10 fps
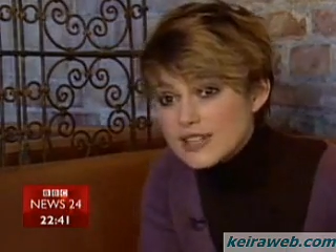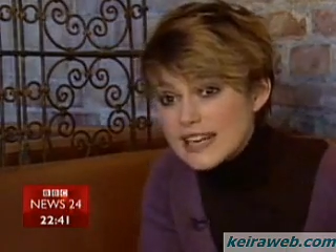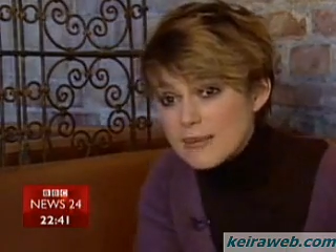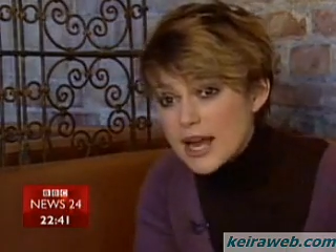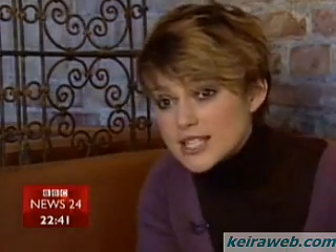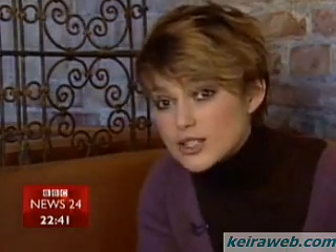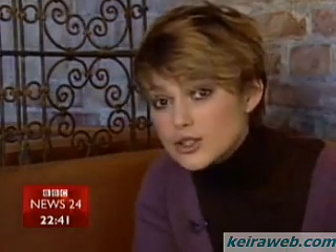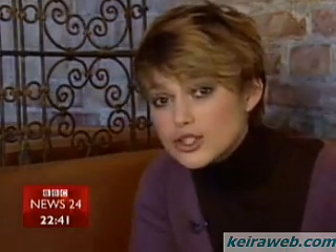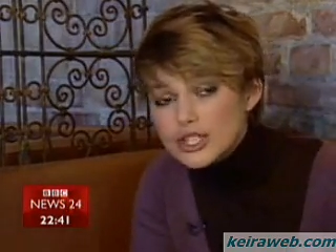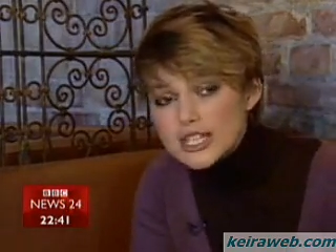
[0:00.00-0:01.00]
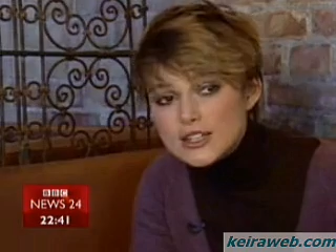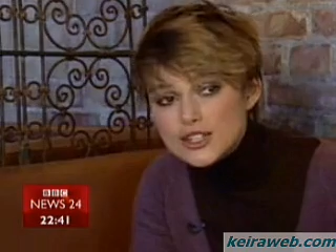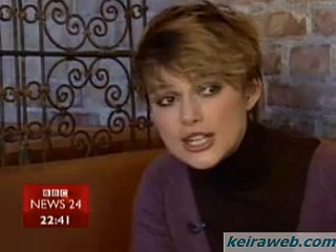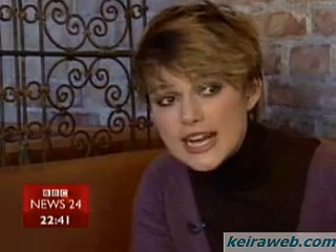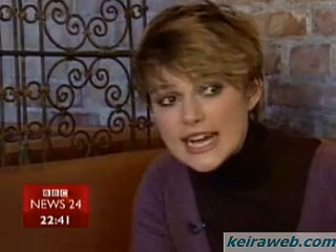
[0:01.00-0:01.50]
really amazing, called
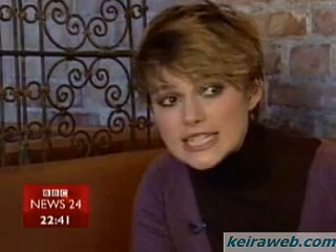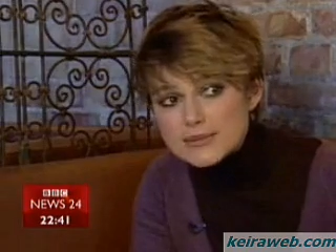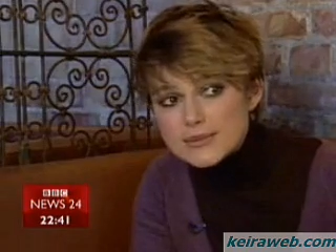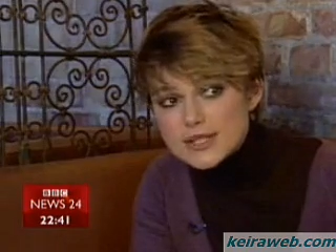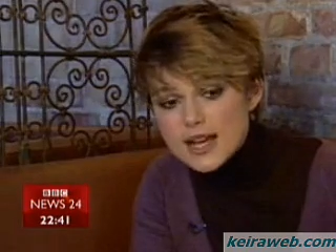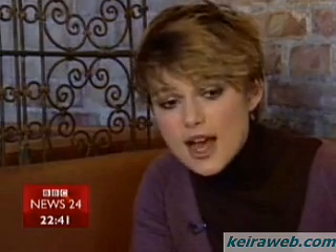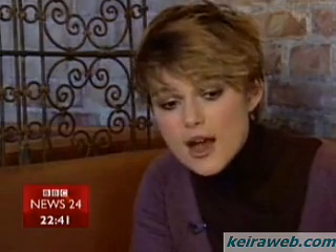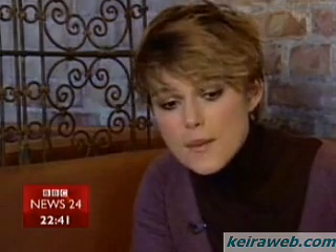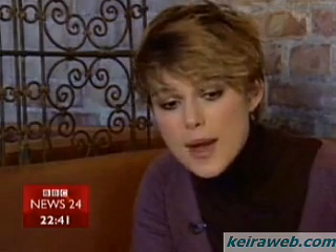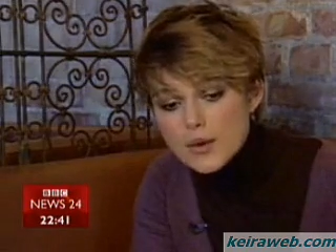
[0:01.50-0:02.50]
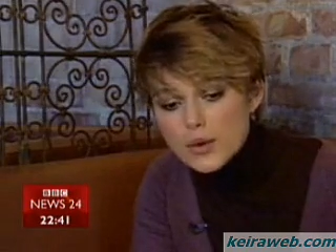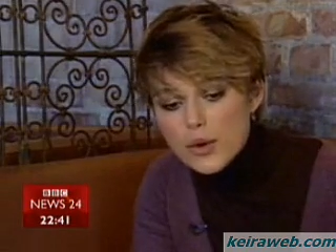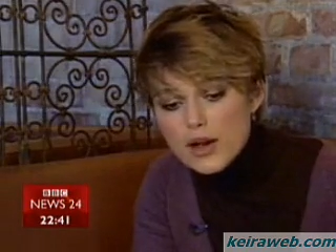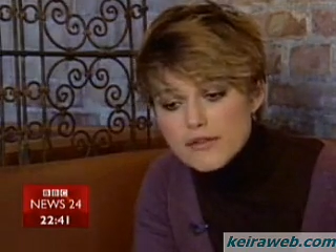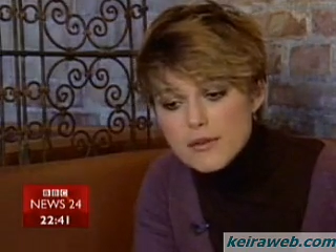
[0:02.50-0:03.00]
Julie Adams, and
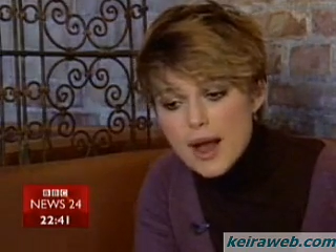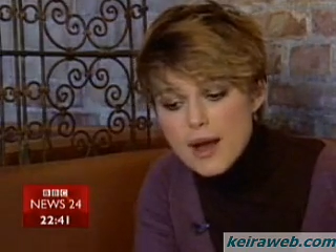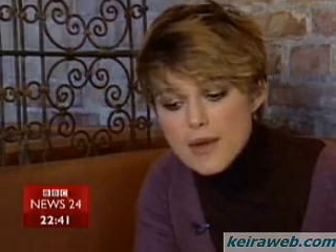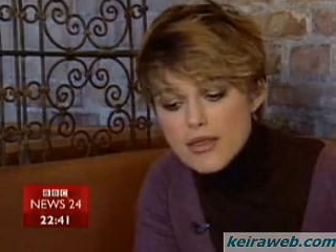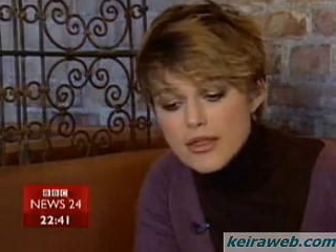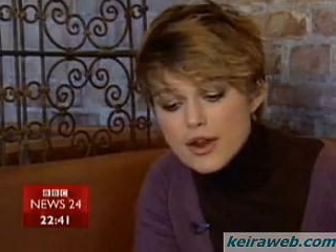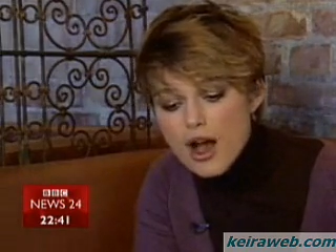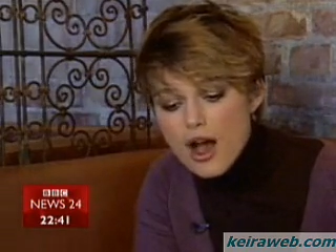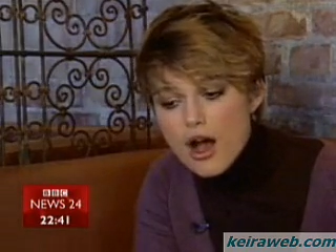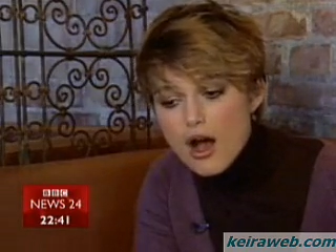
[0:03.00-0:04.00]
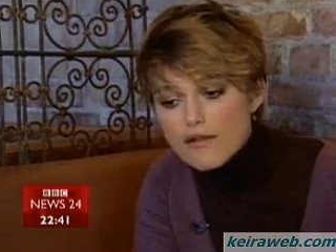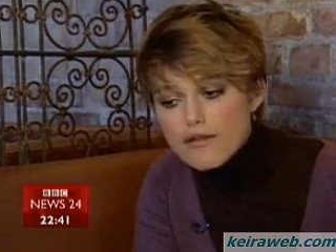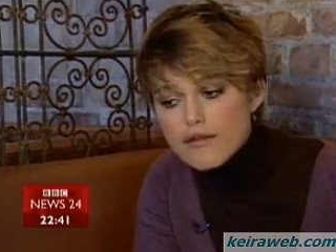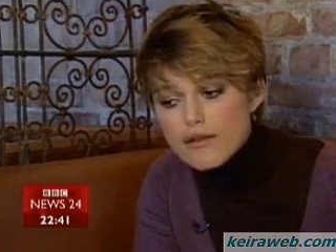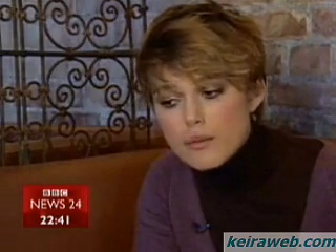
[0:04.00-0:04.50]
we worked for about a month and a half